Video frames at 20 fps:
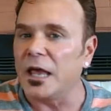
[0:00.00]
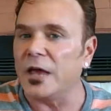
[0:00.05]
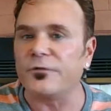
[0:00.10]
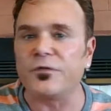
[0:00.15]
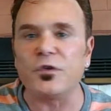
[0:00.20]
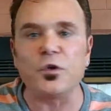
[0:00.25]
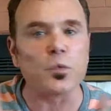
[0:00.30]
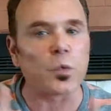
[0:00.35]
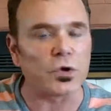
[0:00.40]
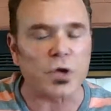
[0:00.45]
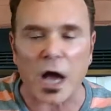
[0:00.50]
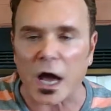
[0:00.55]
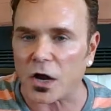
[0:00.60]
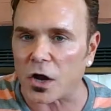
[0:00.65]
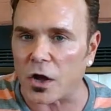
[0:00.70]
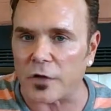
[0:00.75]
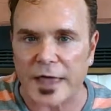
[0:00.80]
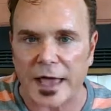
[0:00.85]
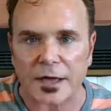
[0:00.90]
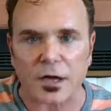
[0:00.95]
If you were
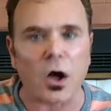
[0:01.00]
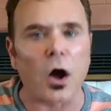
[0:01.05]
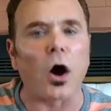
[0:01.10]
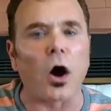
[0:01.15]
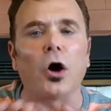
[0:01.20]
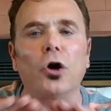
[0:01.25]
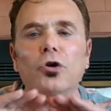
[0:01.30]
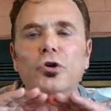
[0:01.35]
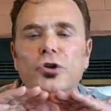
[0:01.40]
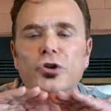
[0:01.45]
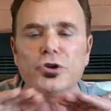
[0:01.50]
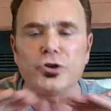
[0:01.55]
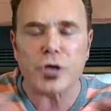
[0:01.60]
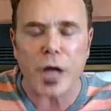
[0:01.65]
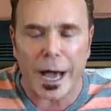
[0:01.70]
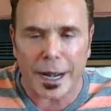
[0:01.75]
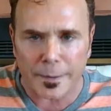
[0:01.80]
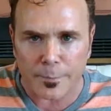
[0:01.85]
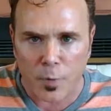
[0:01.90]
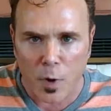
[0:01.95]
not on that call,
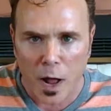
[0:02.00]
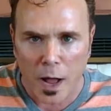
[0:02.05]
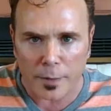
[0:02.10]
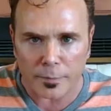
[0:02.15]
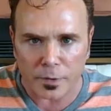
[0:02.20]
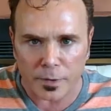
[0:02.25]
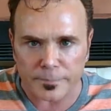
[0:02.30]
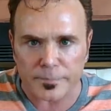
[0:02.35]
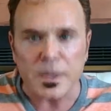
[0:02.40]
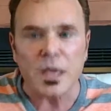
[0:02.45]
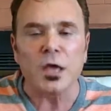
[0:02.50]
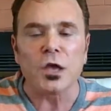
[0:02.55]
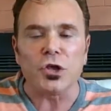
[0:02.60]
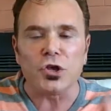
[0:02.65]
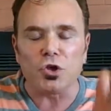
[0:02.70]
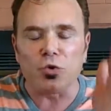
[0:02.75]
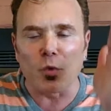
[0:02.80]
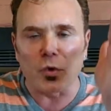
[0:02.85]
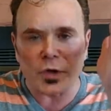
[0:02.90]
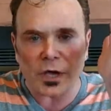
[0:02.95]
not a problem.
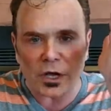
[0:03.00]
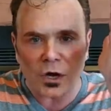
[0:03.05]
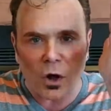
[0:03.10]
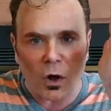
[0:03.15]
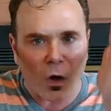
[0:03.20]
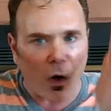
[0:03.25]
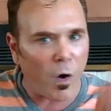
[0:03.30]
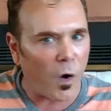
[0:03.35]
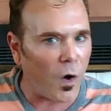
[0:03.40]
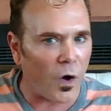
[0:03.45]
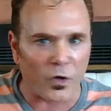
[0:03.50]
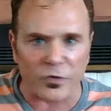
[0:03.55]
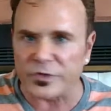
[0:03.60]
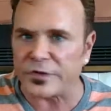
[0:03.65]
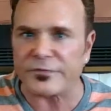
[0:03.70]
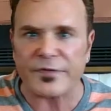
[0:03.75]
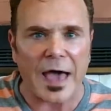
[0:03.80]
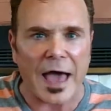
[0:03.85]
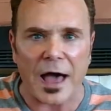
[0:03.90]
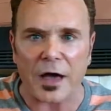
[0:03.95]
You will get all
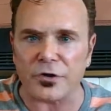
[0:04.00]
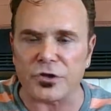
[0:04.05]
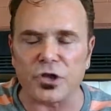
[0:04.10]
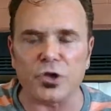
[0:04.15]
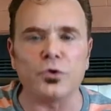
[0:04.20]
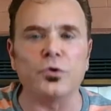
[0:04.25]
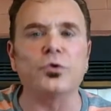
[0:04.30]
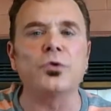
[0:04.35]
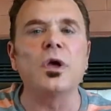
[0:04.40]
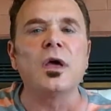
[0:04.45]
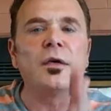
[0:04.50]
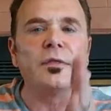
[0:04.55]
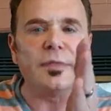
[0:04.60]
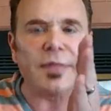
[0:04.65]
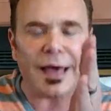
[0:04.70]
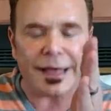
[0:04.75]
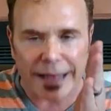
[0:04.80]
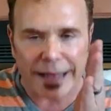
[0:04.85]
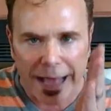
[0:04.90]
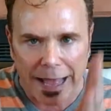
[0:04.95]
the value
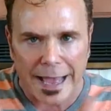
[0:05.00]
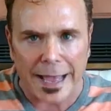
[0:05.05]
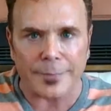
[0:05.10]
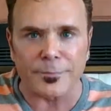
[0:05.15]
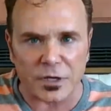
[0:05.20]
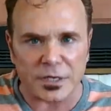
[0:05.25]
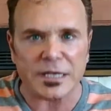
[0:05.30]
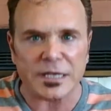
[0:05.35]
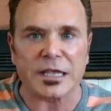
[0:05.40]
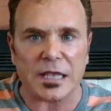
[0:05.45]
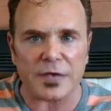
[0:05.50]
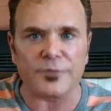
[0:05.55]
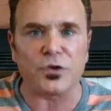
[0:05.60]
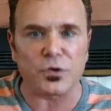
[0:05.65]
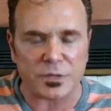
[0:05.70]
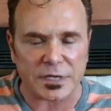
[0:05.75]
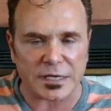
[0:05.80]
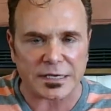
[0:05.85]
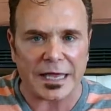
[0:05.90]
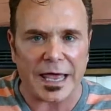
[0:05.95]
that I'm going to give
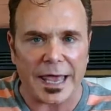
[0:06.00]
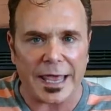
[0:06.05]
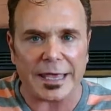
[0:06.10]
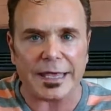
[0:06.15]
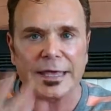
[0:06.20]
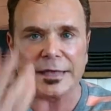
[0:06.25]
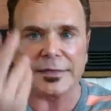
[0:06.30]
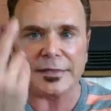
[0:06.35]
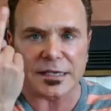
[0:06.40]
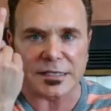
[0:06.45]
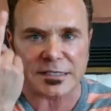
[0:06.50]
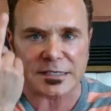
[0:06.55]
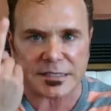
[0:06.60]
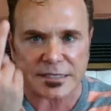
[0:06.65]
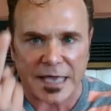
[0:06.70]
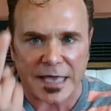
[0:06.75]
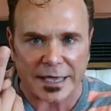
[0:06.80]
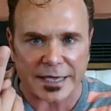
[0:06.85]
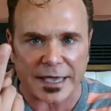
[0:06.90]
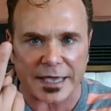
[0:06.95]
you today in
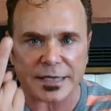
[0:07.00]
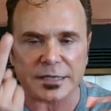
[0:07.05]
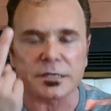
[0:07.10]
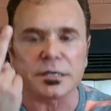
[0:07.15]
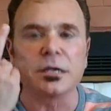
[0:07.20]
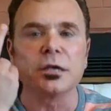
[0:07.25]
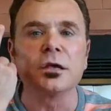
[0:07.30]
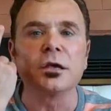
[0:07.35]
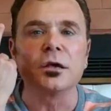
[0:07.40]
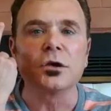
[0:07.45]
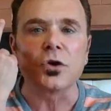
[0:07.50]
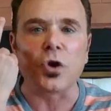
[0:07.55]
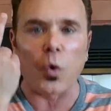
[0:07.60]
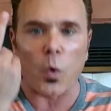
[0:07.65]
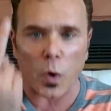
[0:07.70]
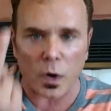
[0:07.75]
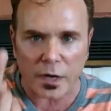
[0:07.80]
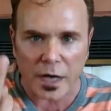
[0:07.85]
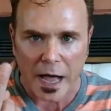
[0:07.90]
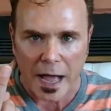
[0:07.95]
this second
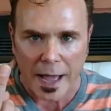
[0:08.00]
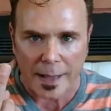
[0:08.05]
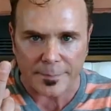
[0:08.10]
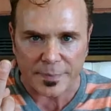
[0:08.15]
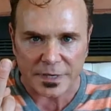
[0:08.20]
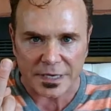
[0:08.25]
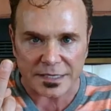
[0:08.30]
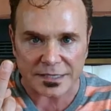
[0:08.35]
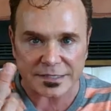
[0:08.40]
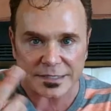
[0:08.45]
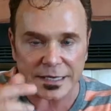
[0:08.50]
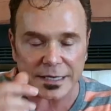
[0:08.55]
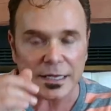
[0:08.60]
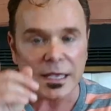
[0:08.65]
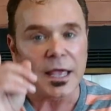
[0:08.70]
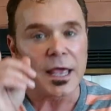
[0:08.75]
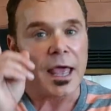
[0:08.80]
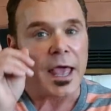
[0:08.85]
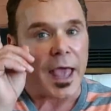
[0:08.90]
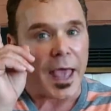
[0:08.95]
core
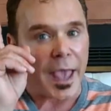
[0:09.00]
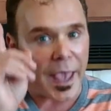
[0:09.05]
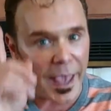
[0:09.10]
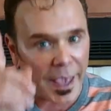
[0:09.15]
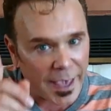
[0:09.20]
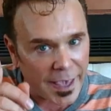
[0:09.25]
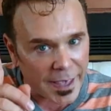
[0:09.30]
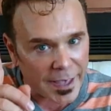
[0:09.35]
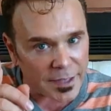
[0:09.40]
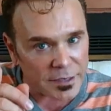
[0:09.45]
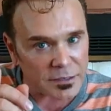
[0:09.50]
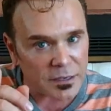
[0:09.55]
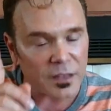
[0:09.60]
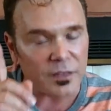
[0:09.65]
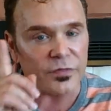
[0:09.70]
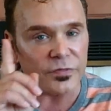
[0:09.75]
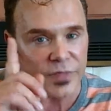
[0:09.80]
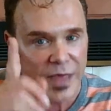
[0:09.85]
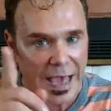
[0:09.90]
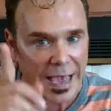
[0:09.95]
competency. And
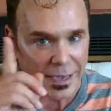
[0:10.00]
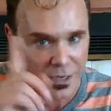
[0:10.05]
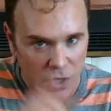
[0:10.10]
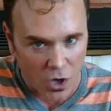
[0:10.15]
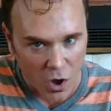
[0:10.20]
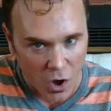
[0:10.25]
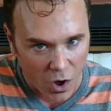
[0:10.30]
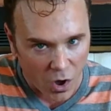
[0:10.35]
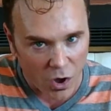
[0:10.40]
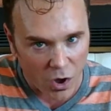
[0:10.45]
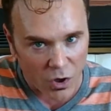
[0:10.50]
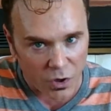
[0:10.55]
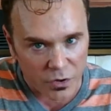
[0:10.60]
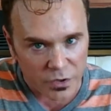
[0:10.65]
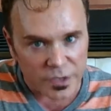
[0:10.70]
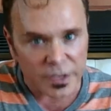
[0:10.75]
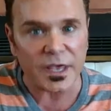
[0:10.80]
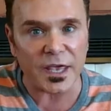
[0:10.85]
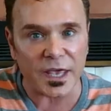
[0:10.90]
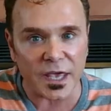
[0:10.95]
that
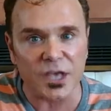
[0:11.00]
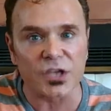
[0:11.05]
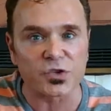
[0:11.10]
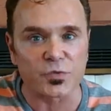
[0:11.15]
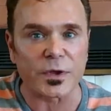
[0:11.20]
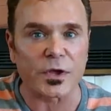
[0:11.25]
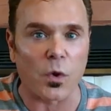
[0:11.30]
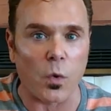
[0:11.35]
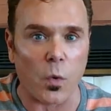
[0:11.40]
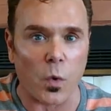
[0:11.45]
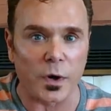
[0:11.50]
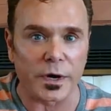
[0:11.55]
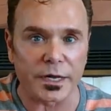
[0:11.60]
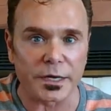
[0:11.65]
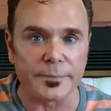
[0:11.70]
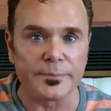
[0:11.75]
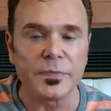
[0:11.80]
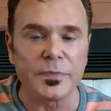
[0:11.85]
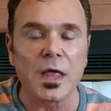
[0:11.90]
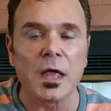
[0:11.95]
call is
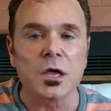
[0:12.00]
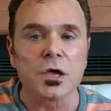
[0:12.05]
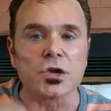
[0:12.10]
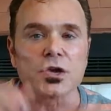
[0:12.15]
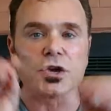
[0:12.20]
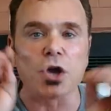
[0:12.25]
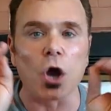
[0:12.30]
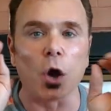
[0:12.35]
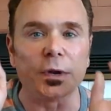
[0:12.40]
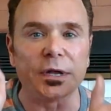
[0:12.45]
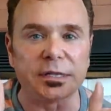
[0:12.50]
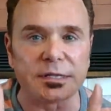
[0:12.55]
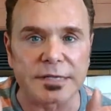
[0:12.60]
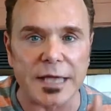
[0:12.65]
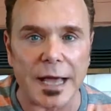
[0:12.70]
recorded. Go to